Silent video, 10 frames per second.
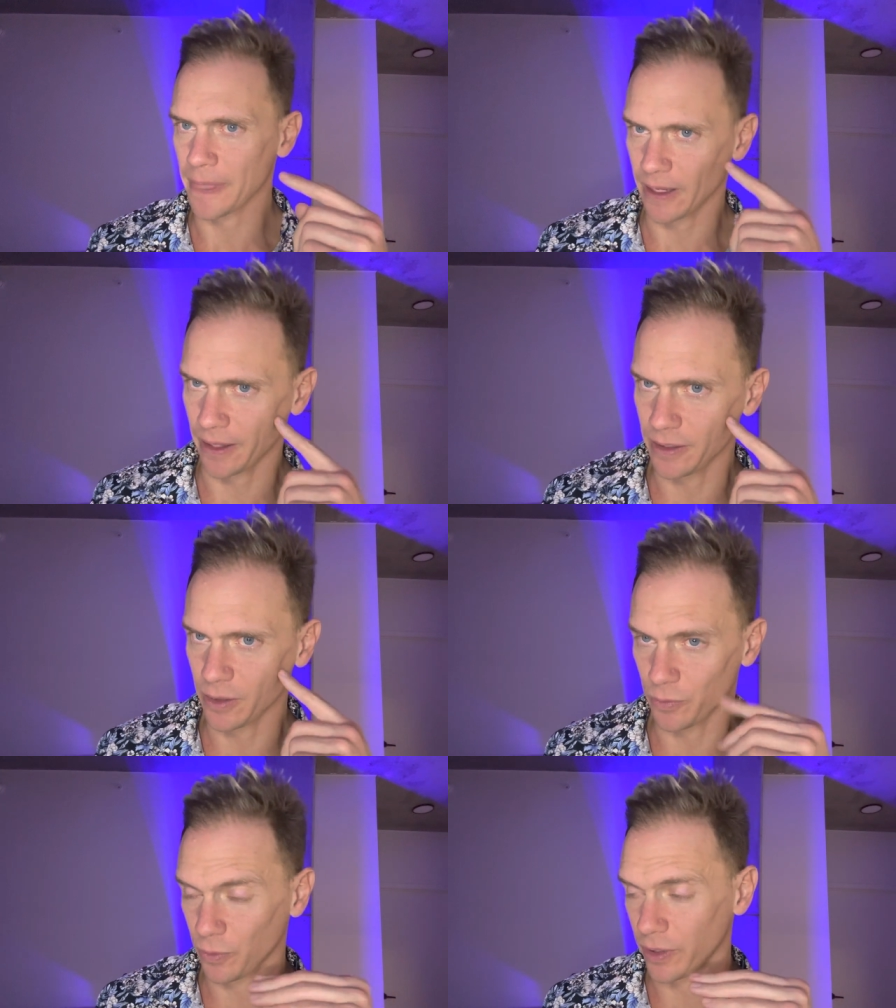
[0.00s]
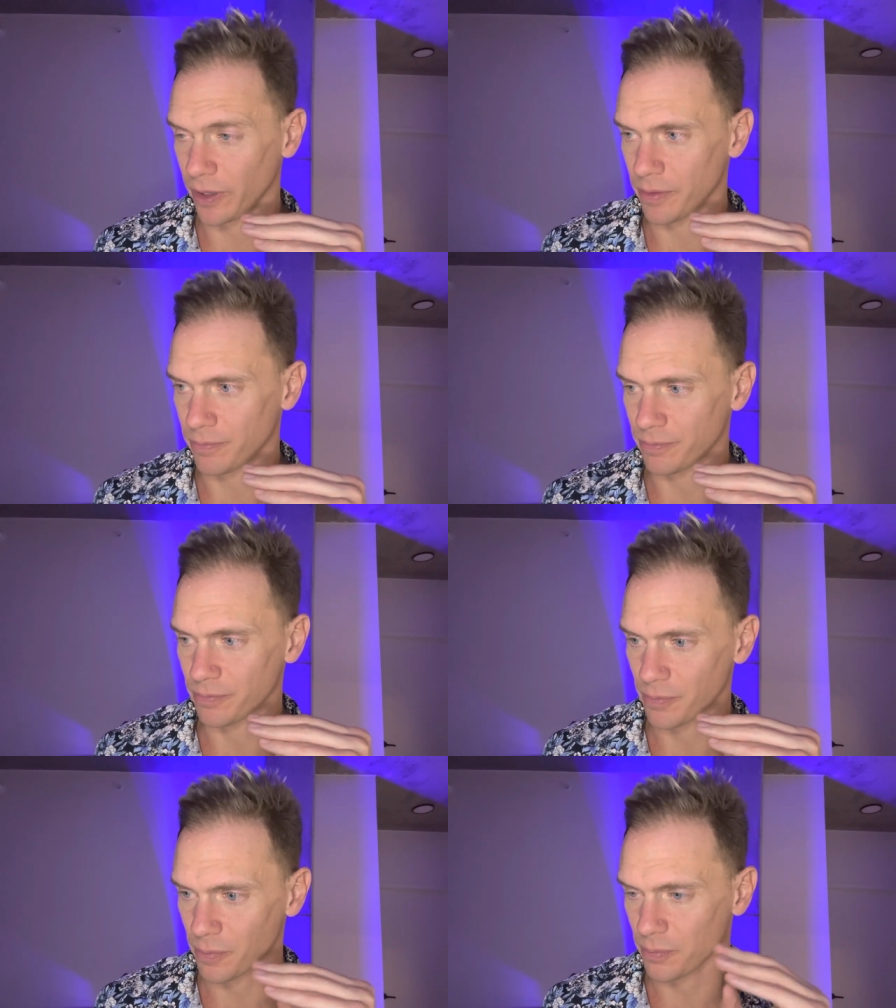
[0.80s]
I think one of the
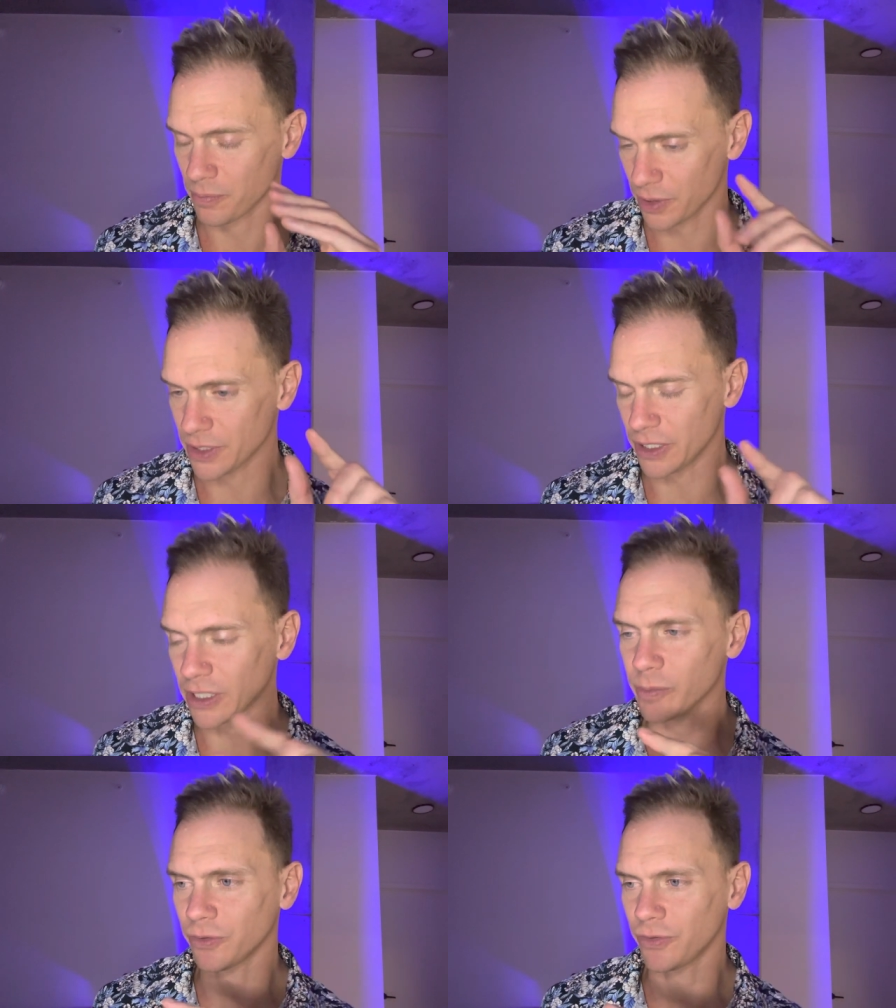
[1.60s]
predictable